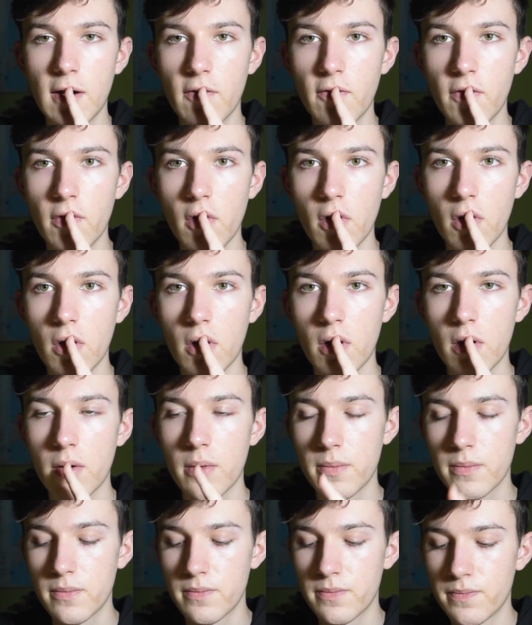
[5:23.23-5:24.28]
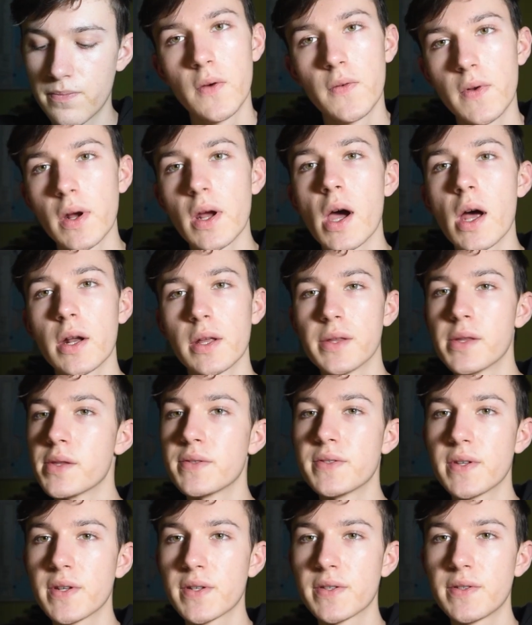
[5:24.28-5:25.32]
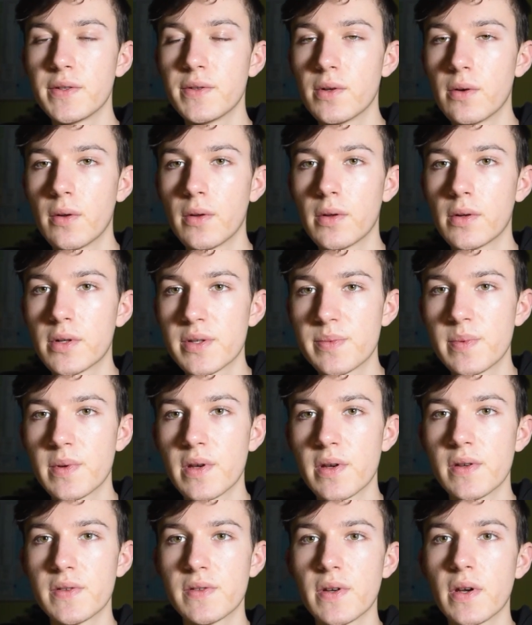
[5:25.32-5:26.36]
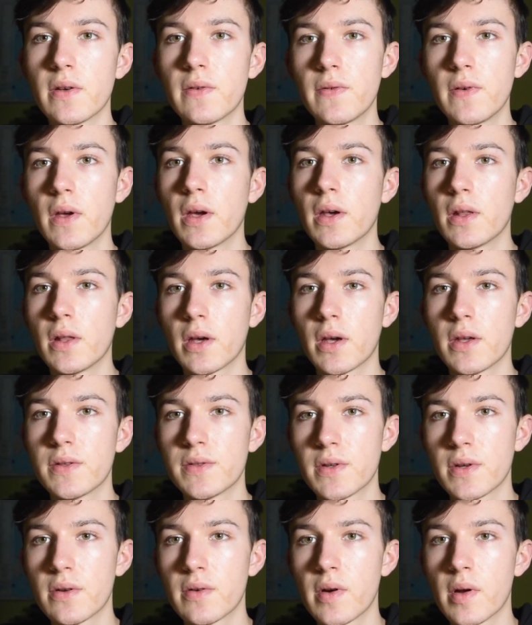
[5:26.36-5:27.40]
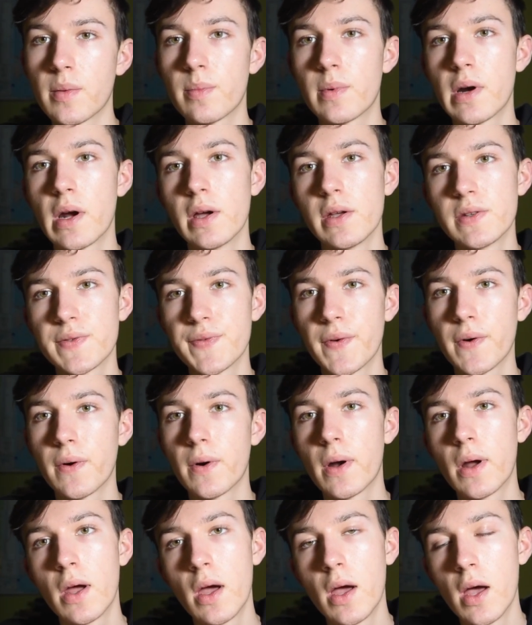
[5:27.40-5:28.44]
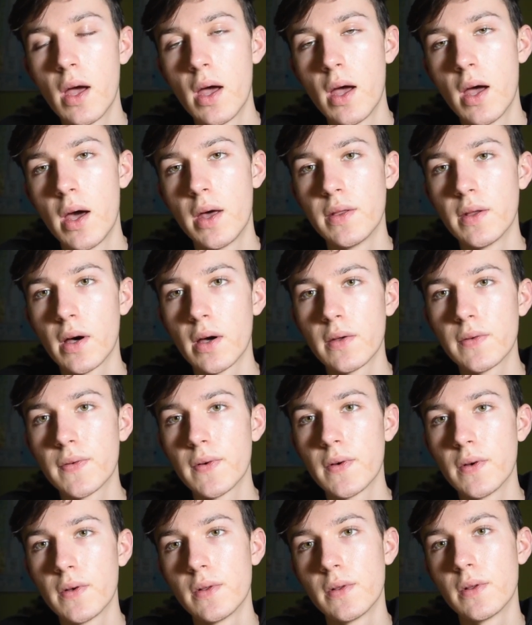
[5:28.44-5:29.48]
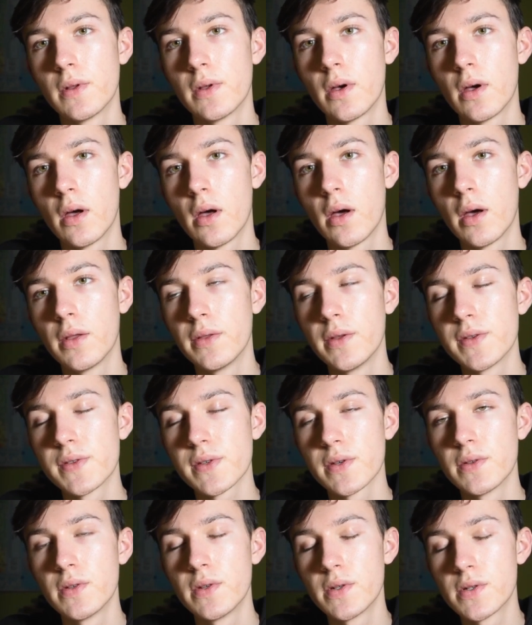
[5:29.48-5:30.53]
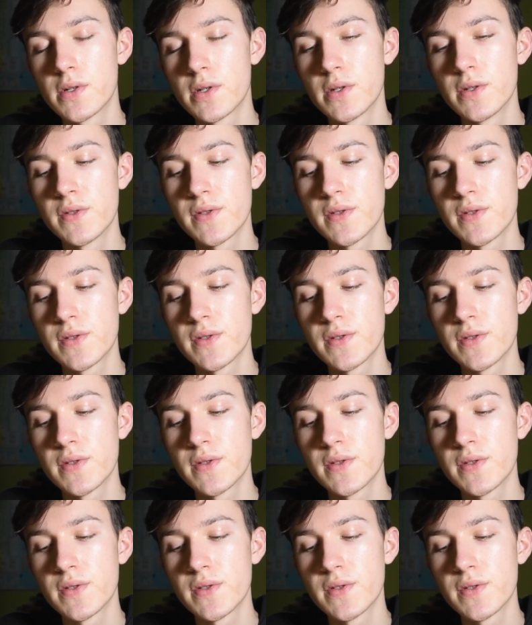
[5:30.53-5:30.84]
for $360 because I think like it's a great price for an iPhone in this condition.